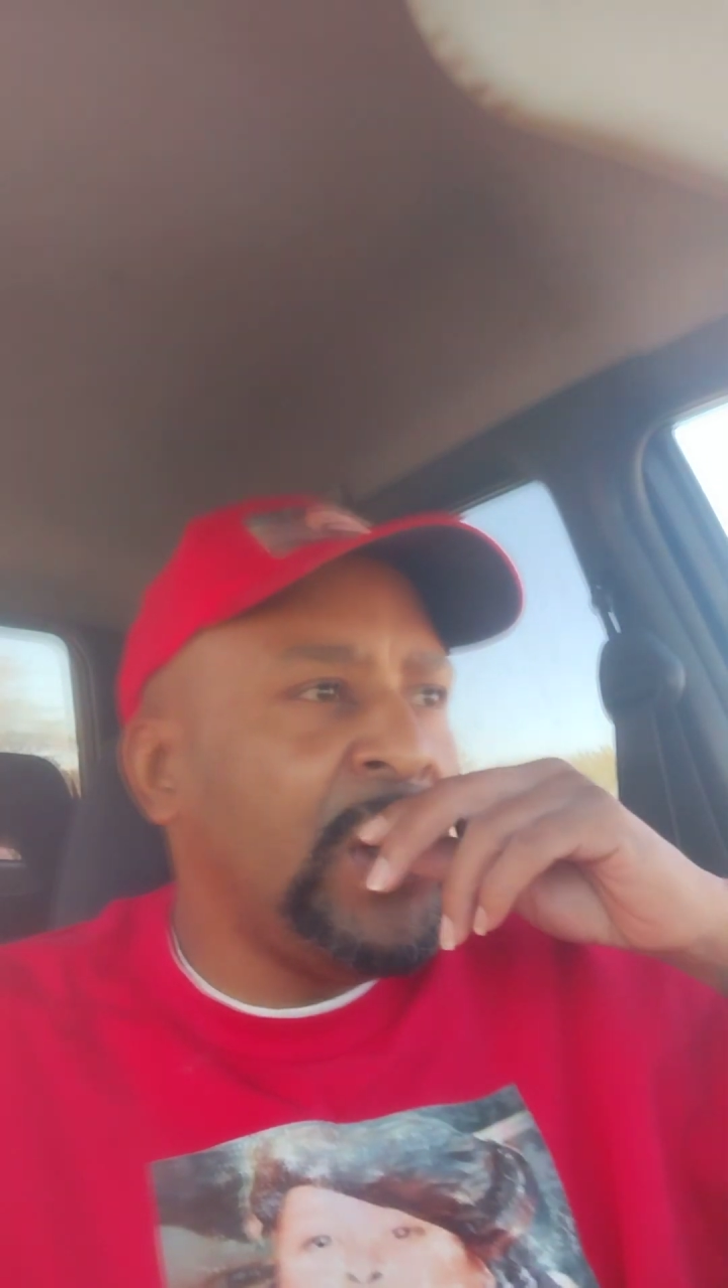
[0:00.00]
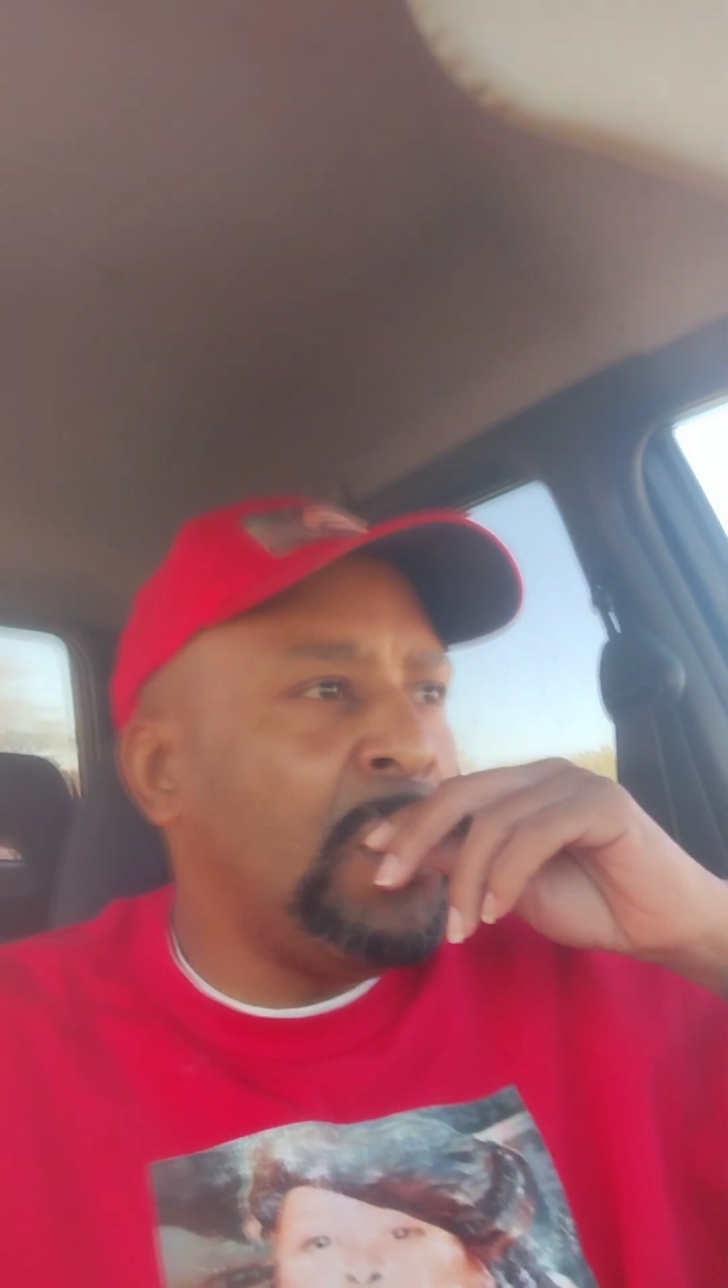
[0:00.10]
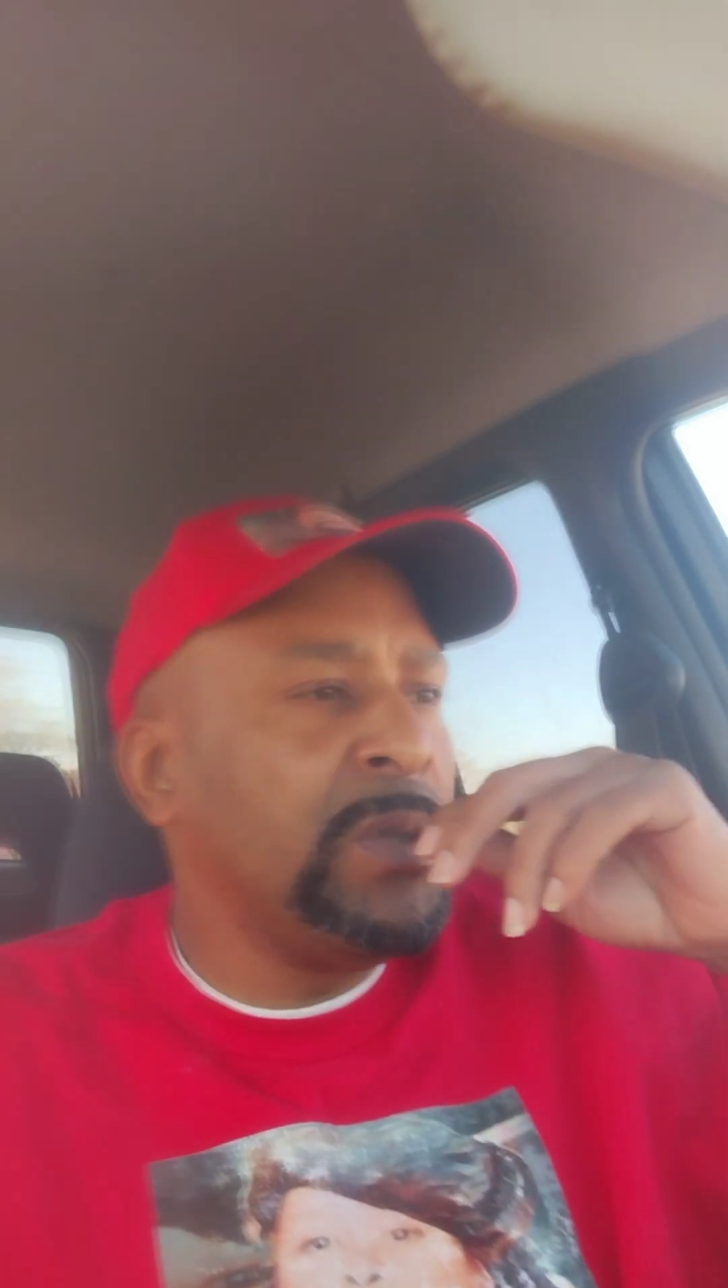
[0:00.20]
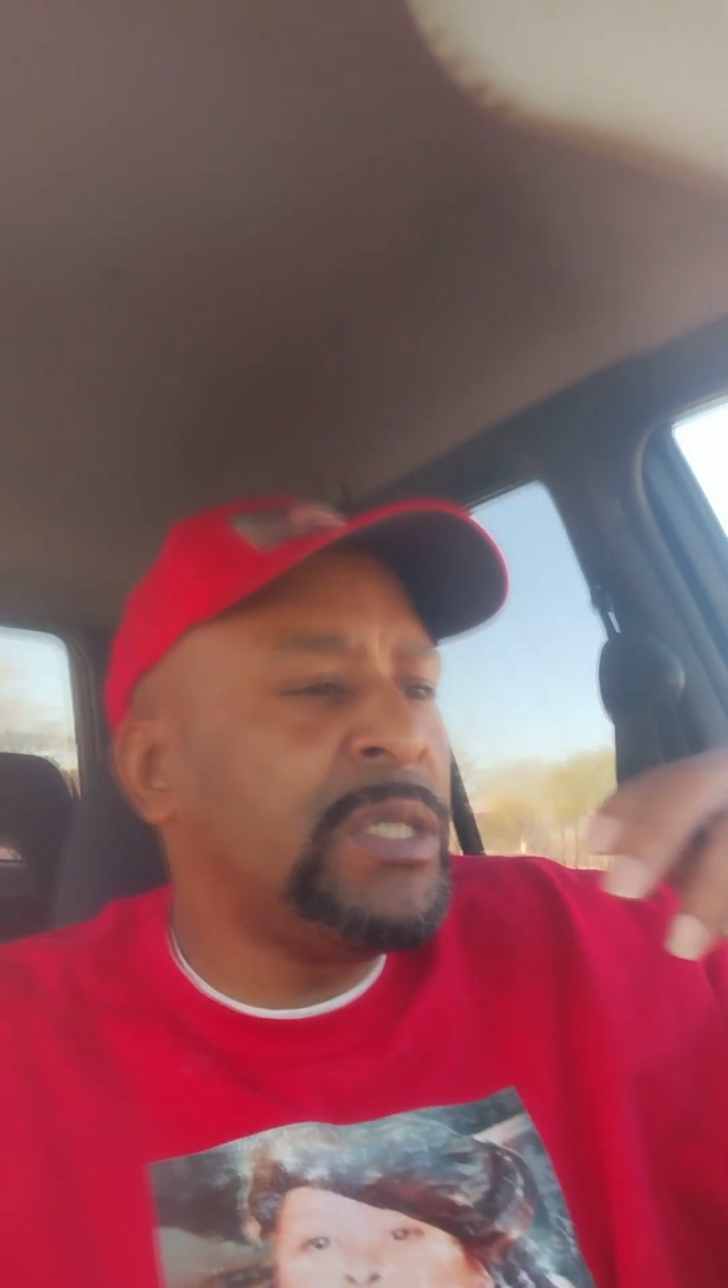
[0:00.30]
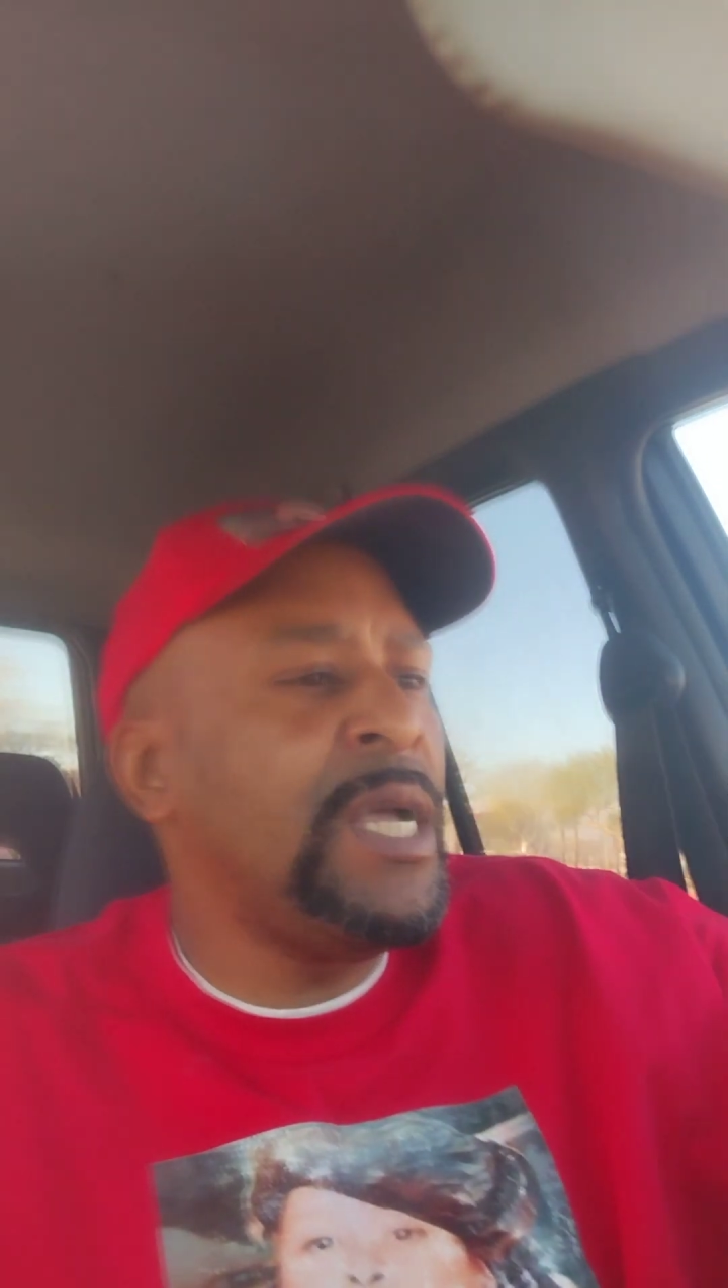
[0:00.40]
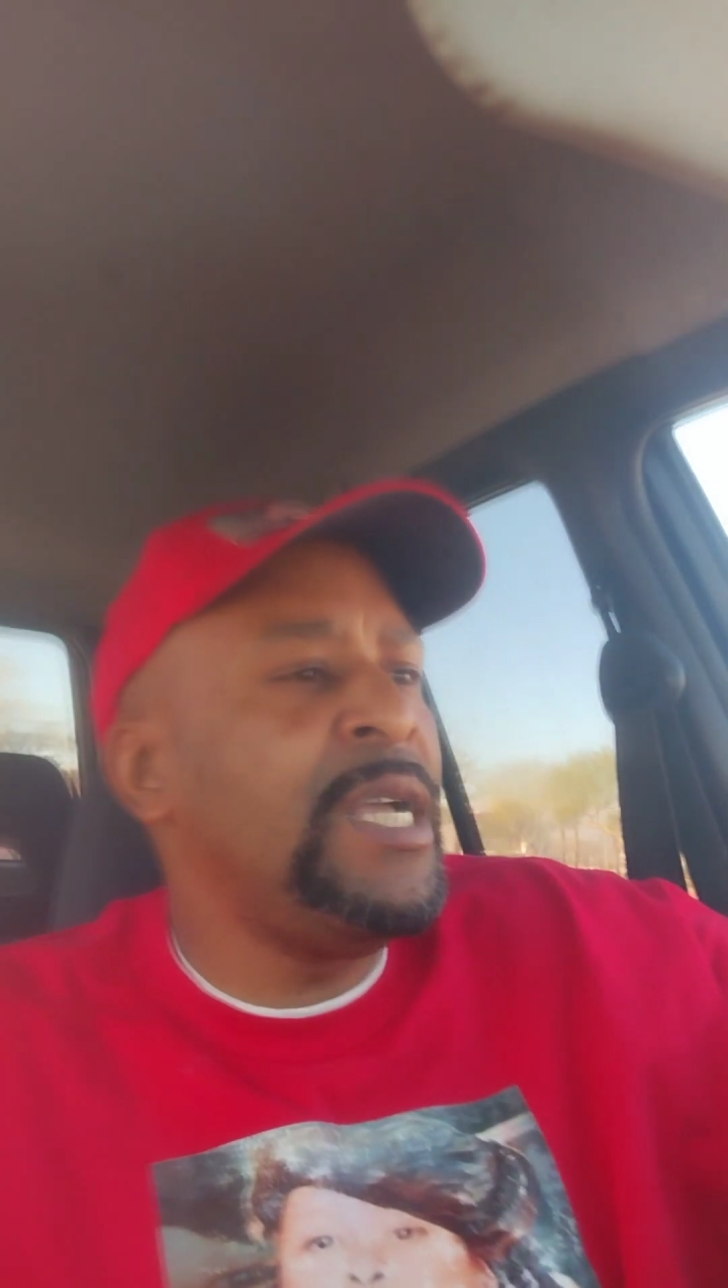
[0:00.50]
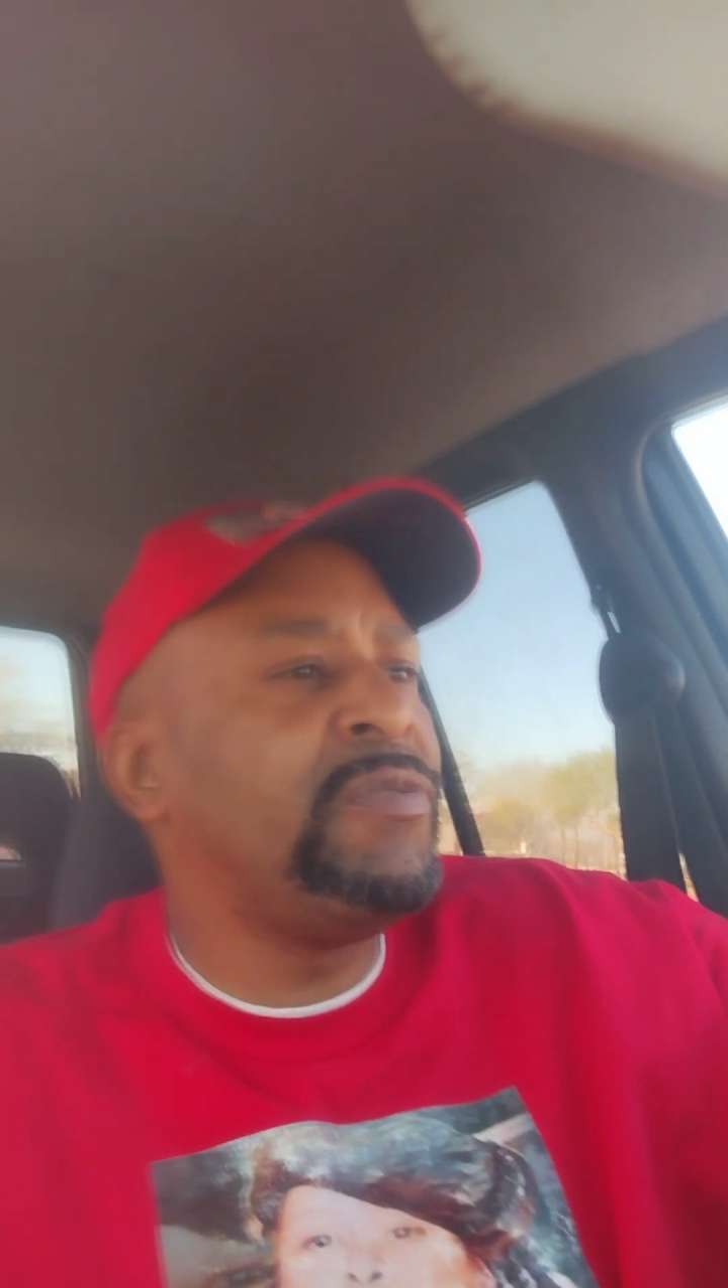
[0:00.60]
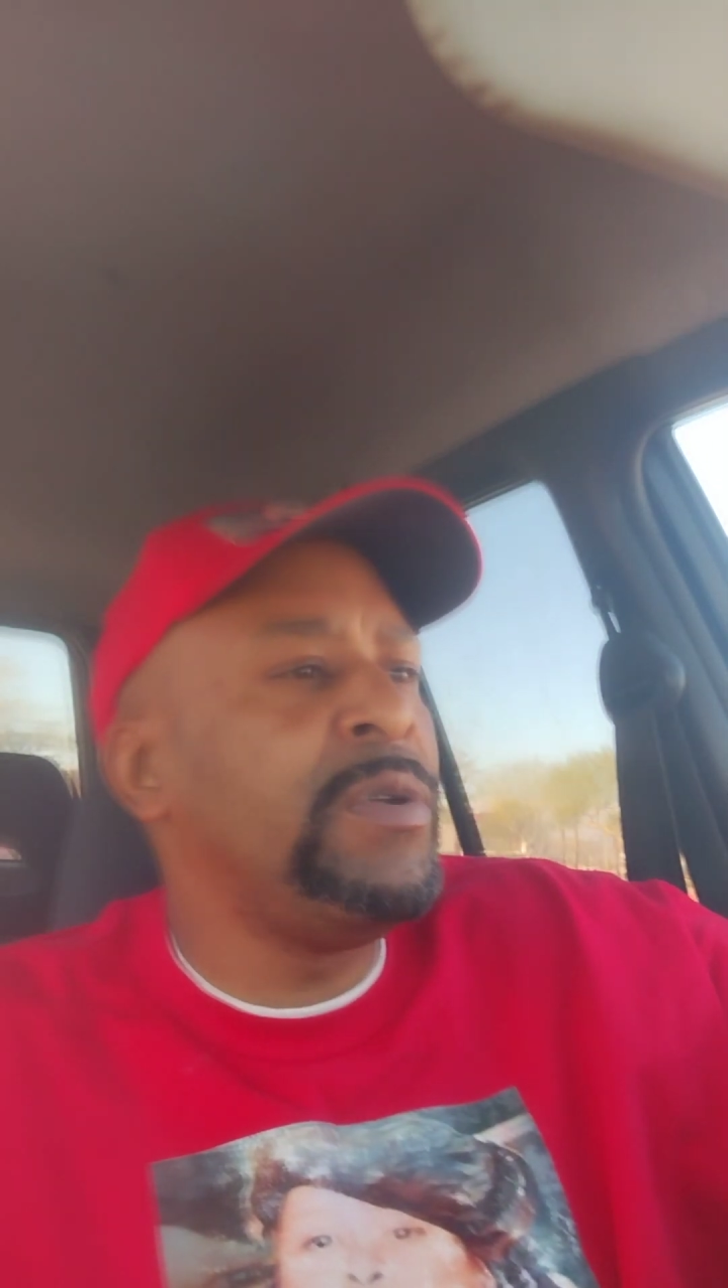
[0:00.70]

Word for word: you that was staged